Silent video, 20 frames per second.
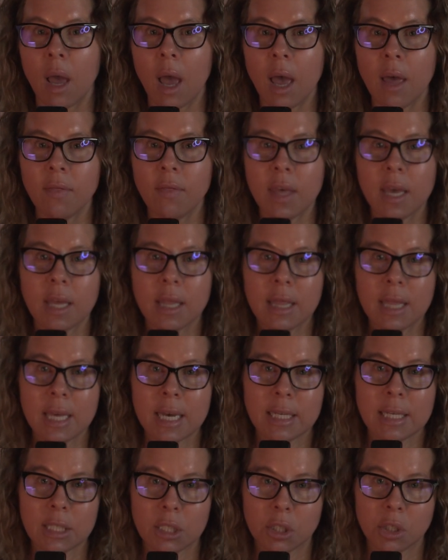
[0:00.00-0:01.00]
And then
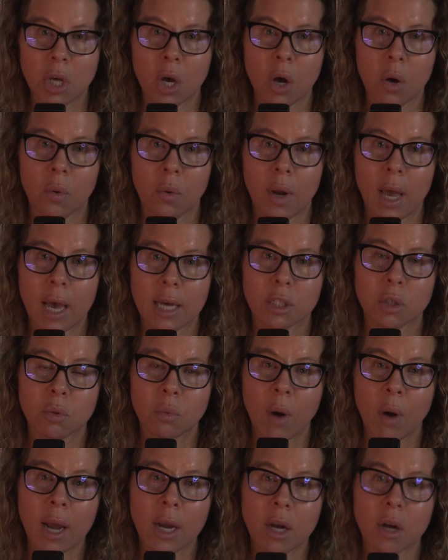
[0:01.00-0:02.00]
this zone has
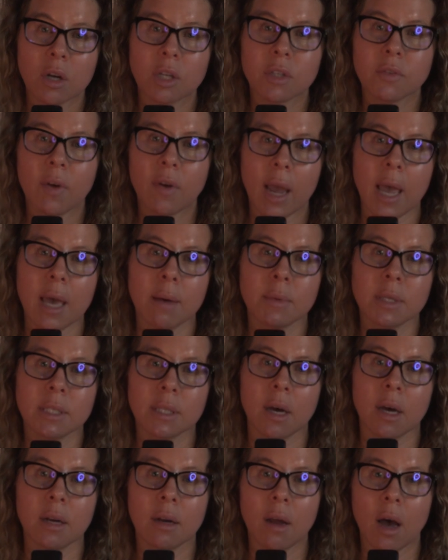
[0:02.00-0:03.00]
records for
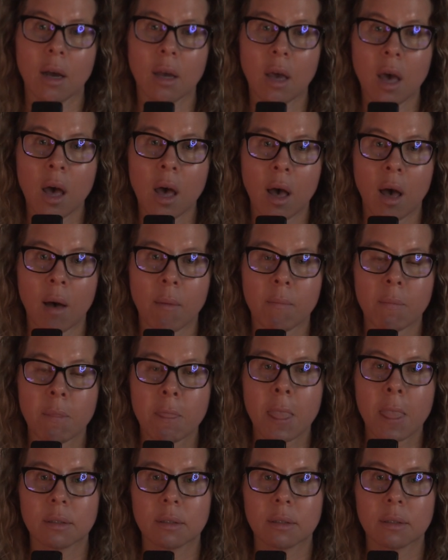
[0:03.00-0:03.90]
Amazon.com.